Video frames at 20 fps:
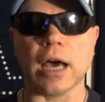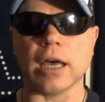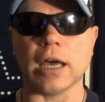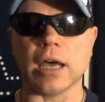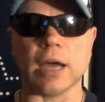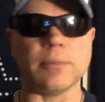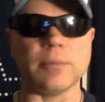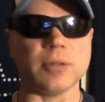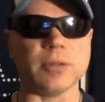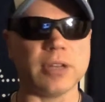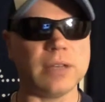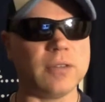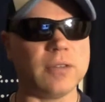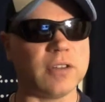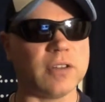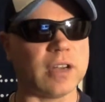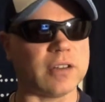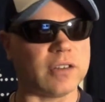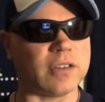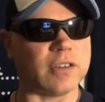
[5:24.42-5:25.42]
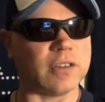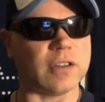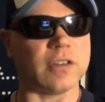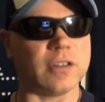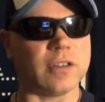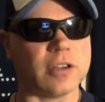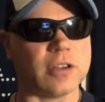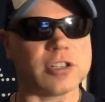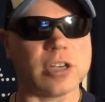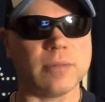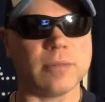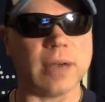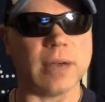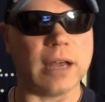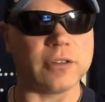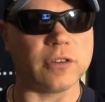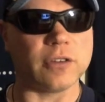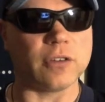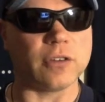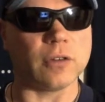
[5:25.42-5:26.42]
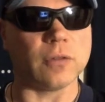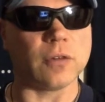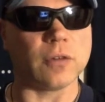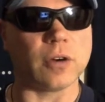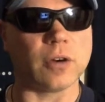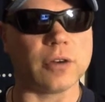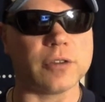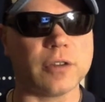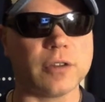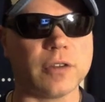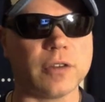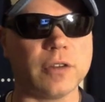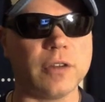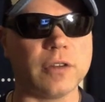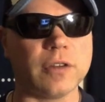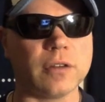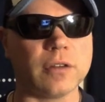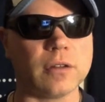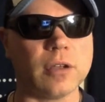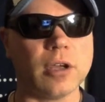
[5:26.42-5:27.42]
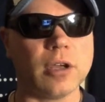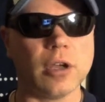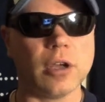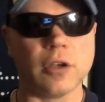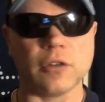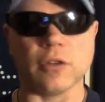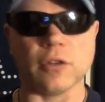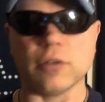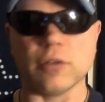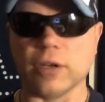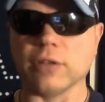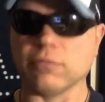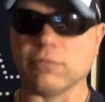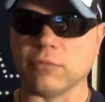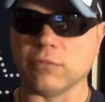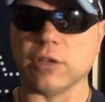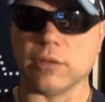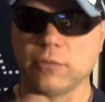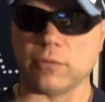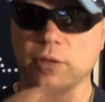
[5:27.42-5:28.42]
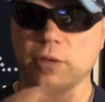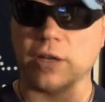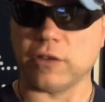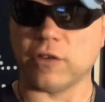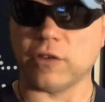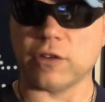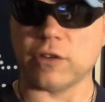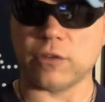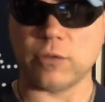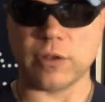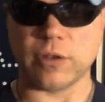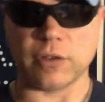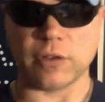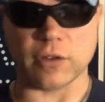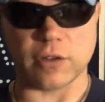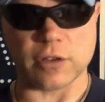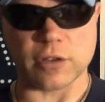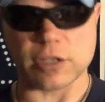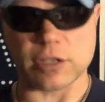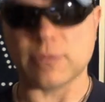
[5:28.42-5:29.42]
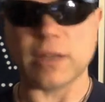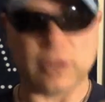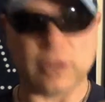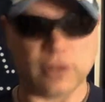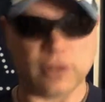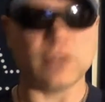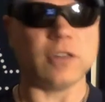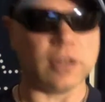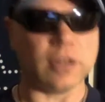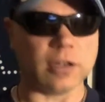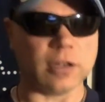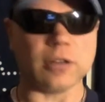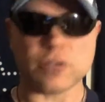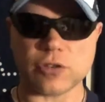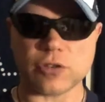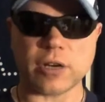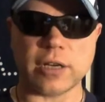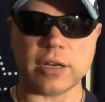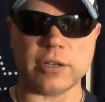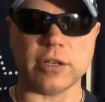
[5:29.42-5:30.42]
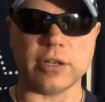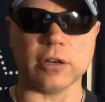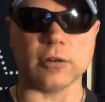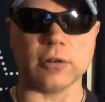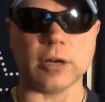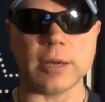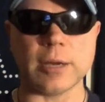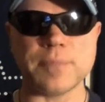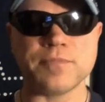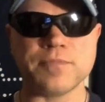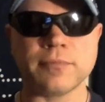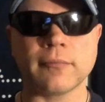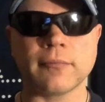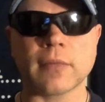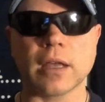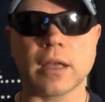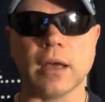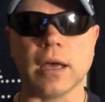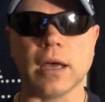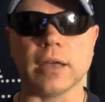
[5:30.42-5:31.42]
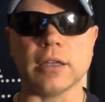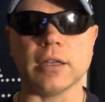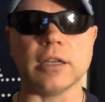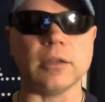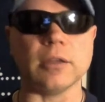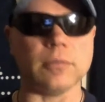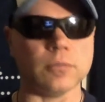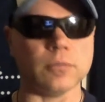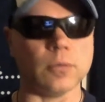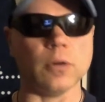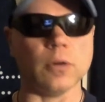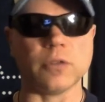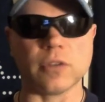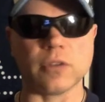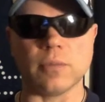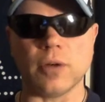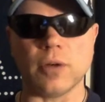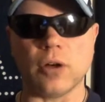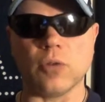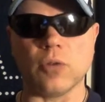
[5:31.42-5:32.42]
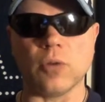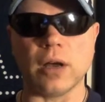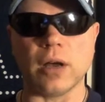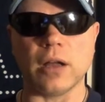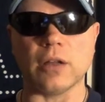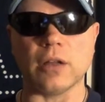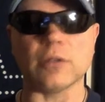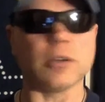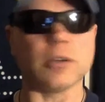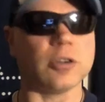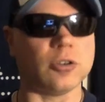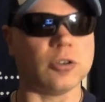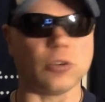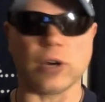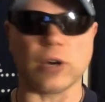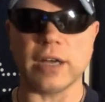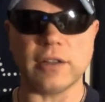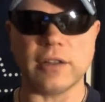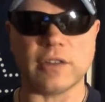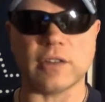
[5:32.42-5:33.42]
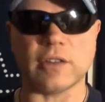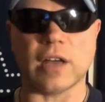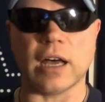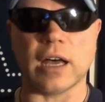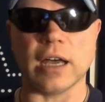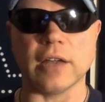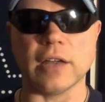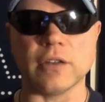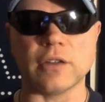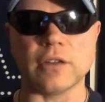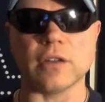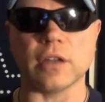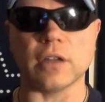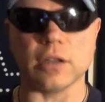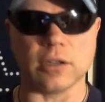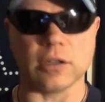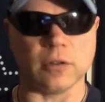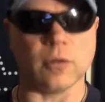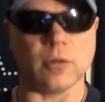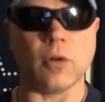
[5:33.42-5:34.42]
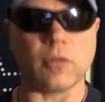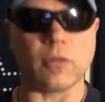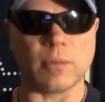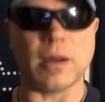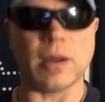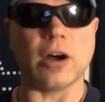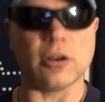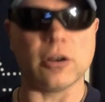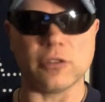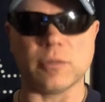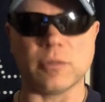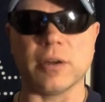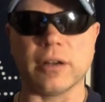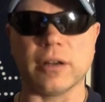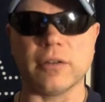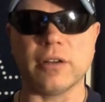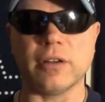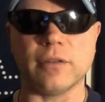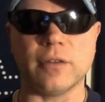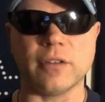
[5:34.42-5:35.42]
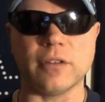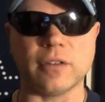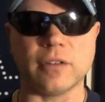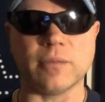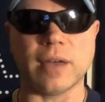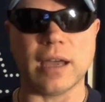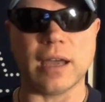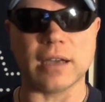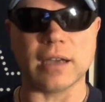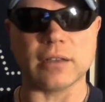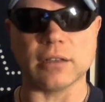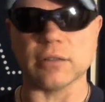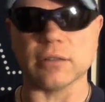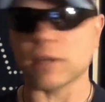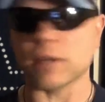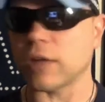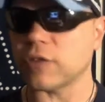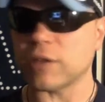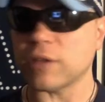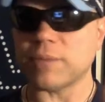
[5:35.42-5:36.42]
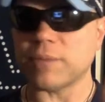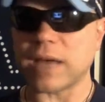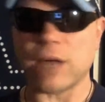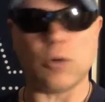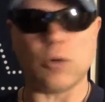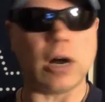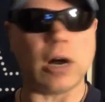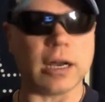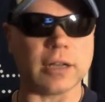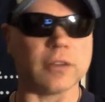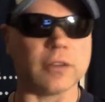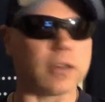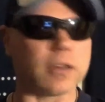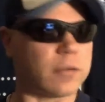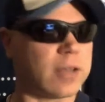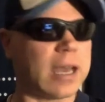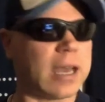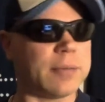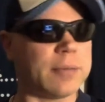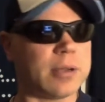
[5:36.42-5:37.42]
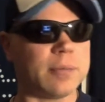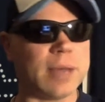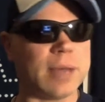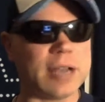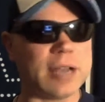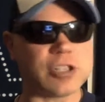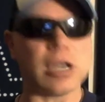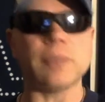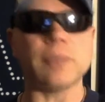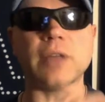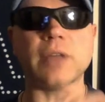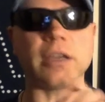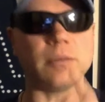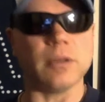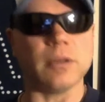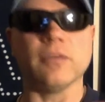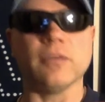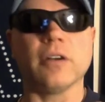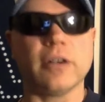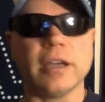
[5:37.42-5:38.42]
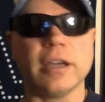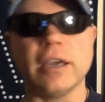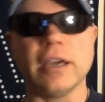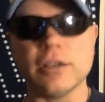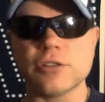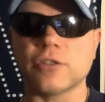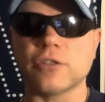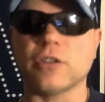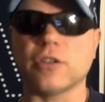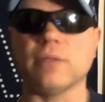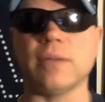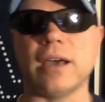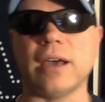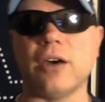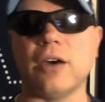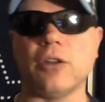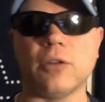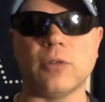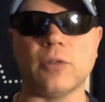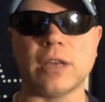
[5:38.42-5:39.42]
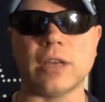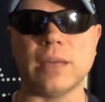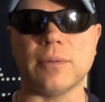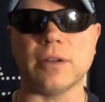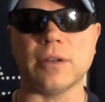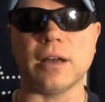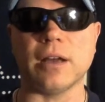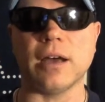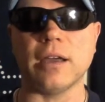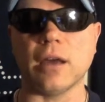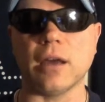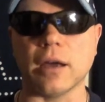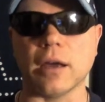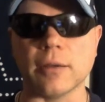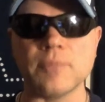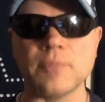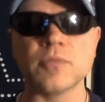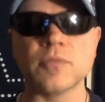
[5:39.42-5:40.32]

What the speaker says: I believe he's got 6 touchdown passes so far on this season. So, you got 6 wins, 6 touchdown passes. You see a trend here, right? He moves the ball well, great size. He can overpower just about every defensive back. Outside Pat Watkins. If they have to match up, that could be a very interesting battle that we'll keep an eye on.